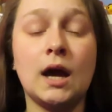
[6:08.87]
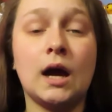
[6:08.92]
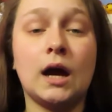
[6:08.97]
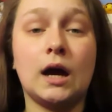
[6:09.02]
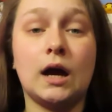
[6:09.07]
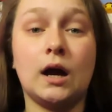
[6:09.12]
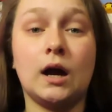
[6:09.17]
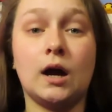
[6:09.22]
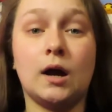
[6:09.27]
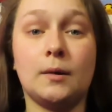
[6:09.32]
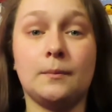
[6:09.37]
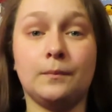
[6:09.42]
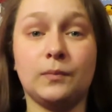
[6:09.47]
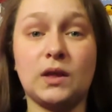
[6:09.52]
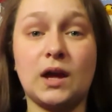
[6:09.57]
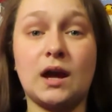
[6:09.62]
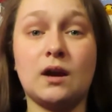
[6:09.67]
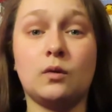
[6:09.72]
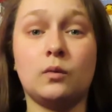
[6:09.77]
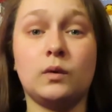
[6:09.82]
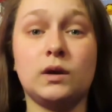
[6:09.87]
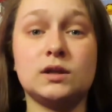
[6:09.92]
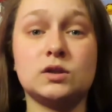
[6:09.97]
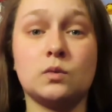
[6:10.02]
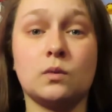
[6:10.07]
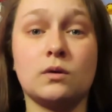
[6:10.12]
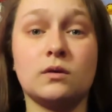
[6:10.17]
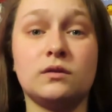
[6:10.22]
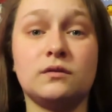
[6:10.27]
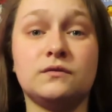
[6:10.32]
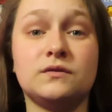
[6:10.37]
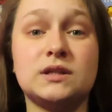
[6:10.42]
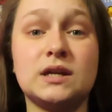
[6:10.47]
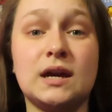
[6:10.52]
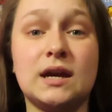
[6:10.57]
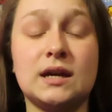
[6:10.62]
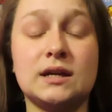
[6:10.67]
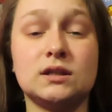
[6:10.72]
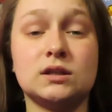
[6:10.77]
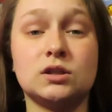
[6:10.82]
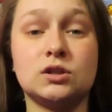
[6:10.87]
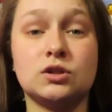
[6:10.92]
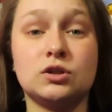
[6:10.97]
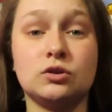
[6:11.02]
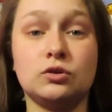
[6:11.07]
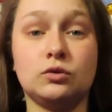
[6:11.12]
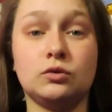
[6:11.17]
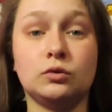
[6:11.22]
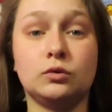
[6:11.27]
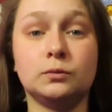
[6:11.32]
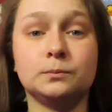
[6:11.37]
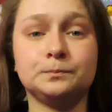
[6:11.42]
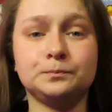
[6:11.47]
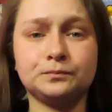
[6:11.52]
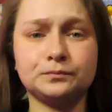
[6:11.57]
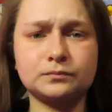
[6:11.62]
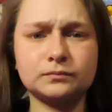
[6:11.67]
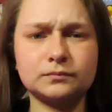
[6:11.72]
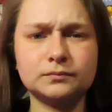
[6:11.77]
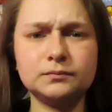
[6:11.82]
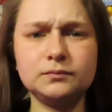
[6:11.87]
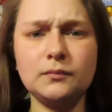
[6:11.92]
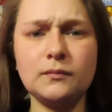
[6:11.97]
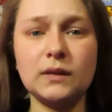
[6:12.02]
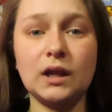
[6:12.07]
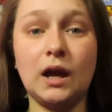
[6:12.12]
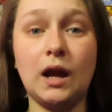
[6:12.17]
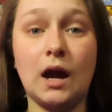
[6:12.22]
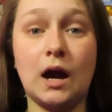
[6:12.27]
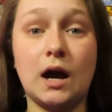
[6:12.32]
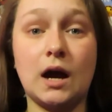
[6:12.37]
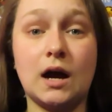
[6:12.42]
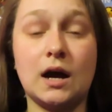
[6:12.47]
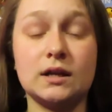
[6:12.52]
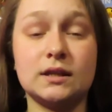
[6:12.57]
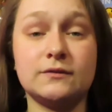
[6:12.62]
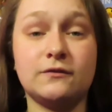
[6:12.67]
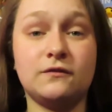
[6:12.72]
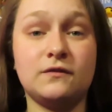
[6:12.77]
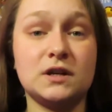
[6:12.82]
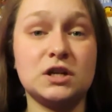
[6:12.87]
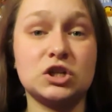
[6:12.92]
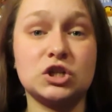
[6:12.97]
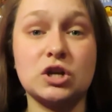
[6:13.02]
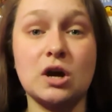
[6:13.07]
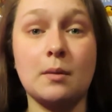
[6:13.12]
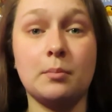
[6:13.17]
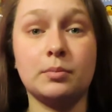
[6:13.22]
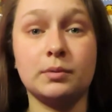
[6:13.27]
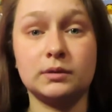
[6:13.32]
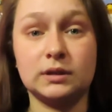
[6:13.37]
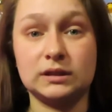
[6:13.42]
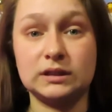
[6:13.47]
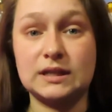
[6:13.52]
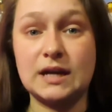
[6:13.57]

and a week's worth of days to finish up and